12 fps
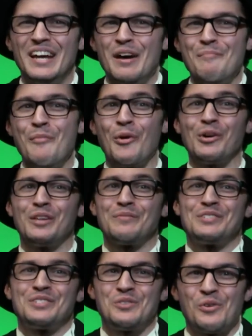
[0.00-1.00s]
moral of
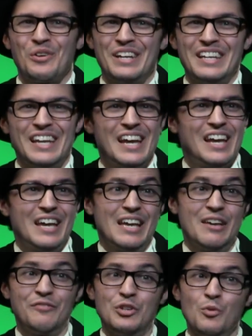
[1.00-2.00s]
the story
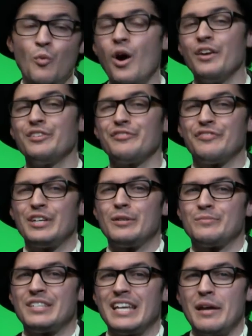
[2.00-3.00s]
If you want your
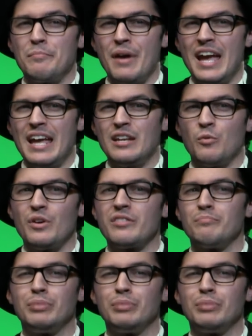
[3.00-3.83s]
film to get made with